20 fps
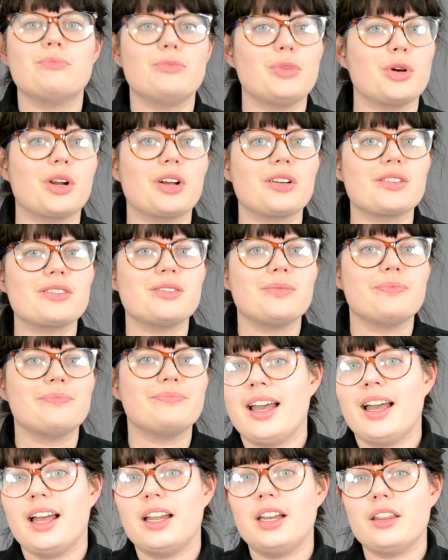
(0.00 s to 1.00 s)
product.
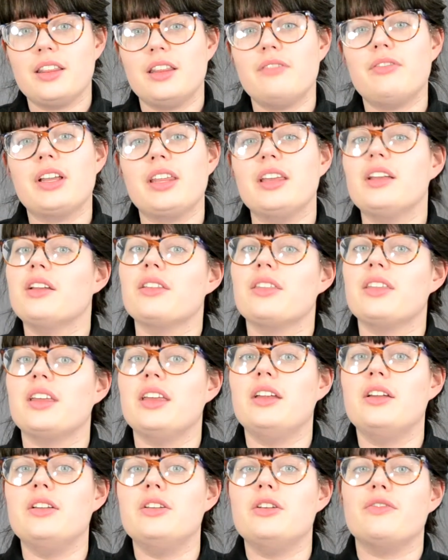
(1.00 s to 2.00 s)
Another really good thing
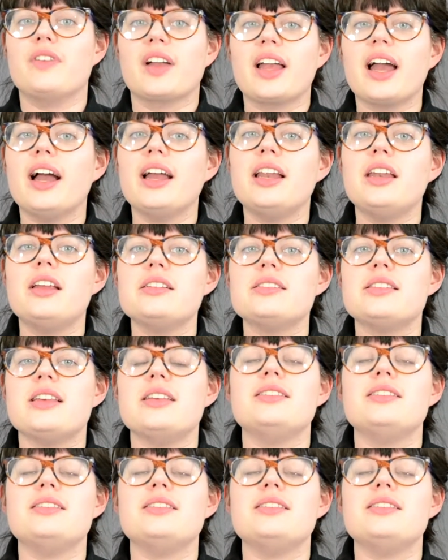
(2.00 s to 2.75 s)
you can do for kindness